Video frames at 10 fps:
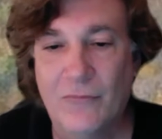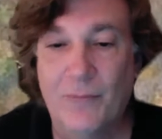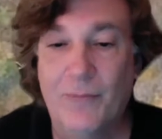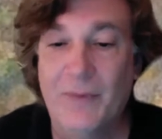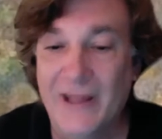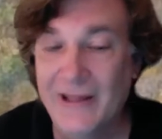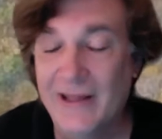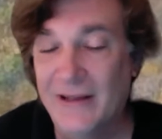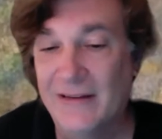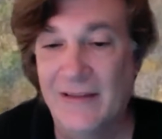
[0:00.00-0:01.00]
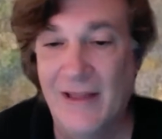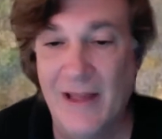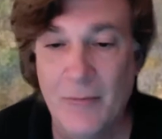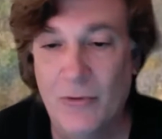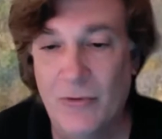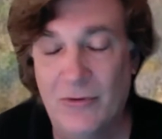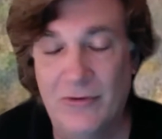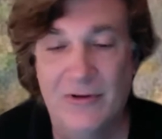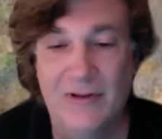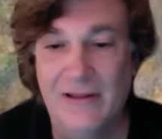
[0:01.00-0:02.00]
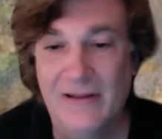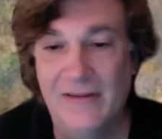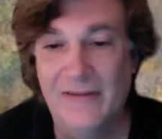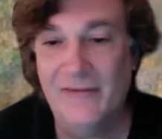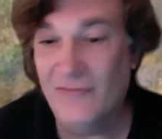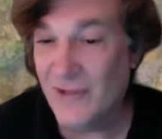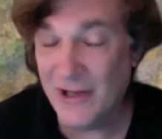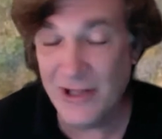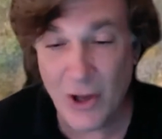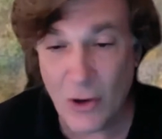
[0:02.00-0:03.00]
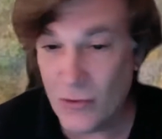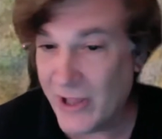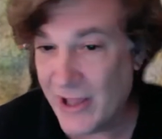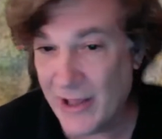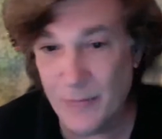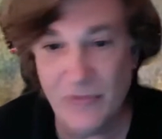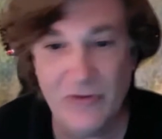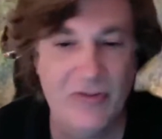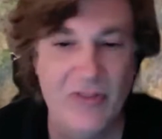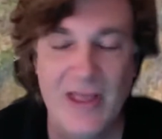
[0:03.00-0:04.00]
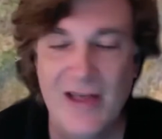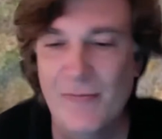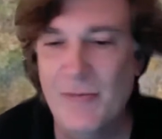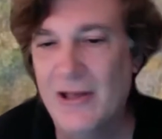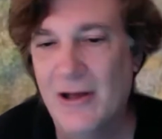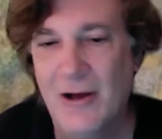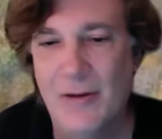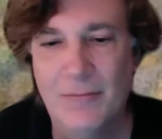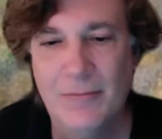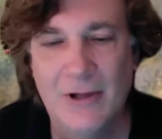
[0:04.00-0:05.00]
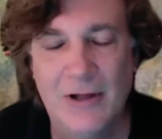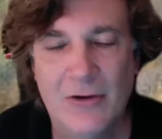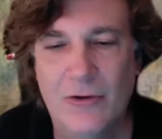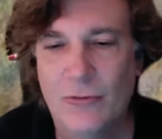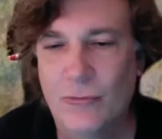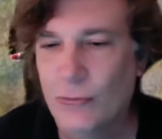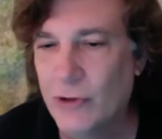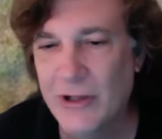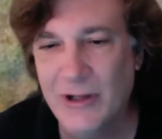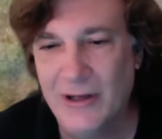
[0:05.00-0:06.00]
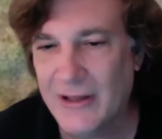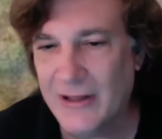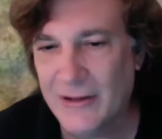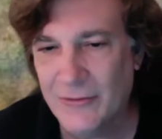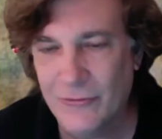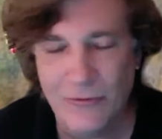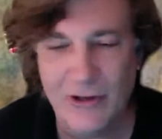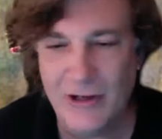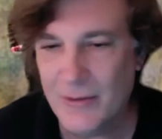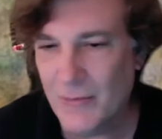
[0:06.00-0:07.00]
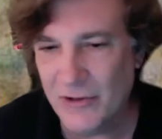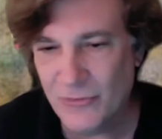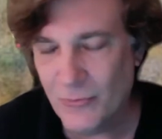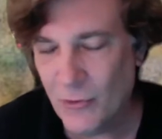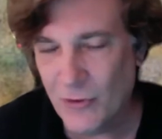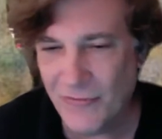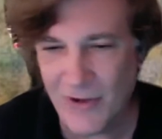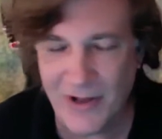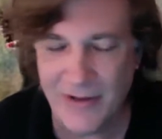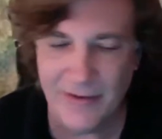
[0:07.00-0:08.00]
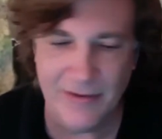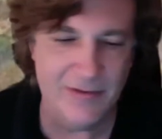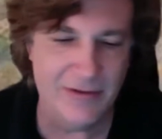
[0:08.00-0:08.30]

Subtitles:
big example is video games. They have become really, really much more violent